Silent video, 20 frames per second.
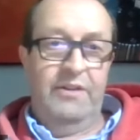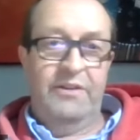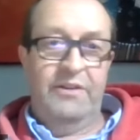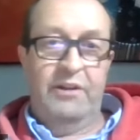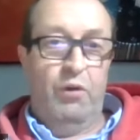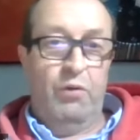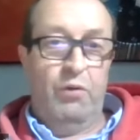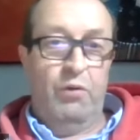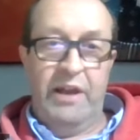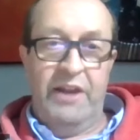the
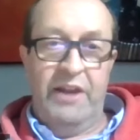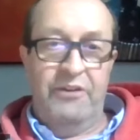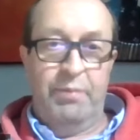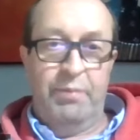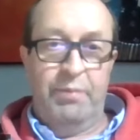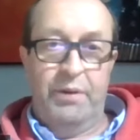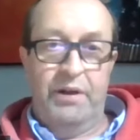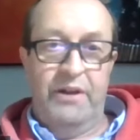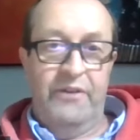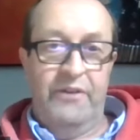local
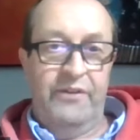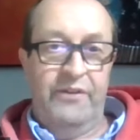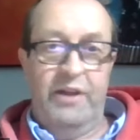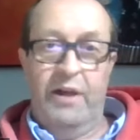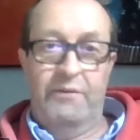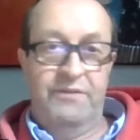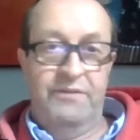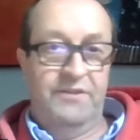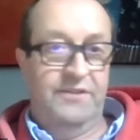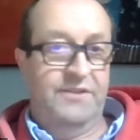enterprise
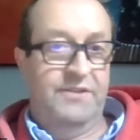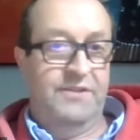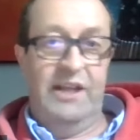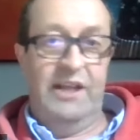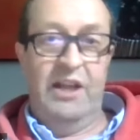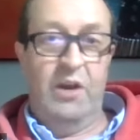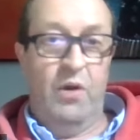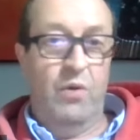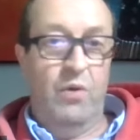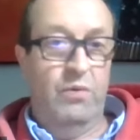office,
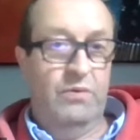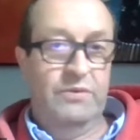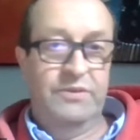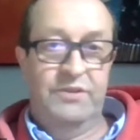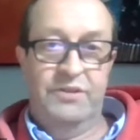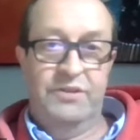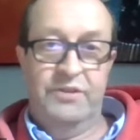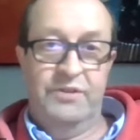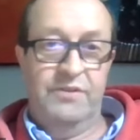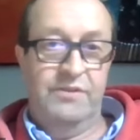Leo,
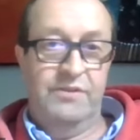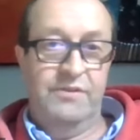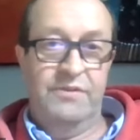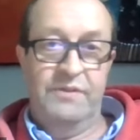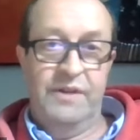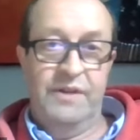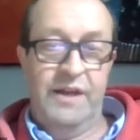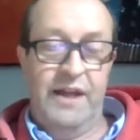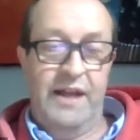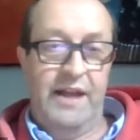to
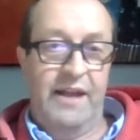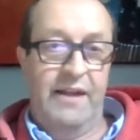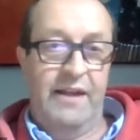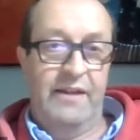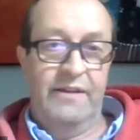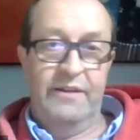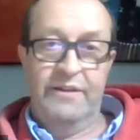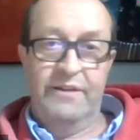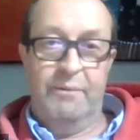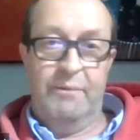
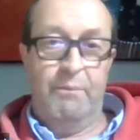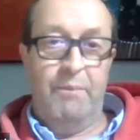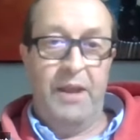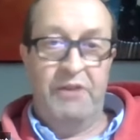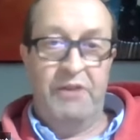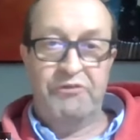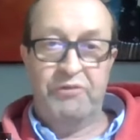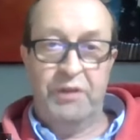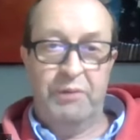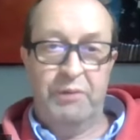the
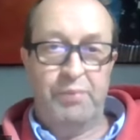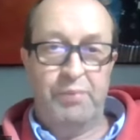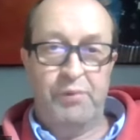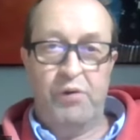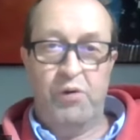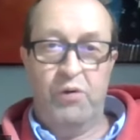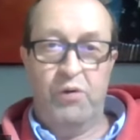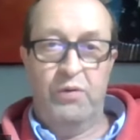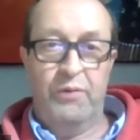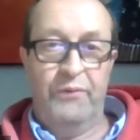mentoring
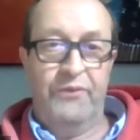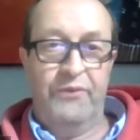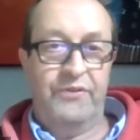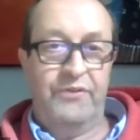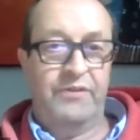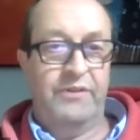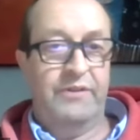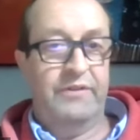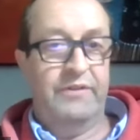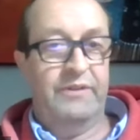programs,
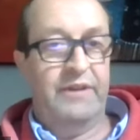to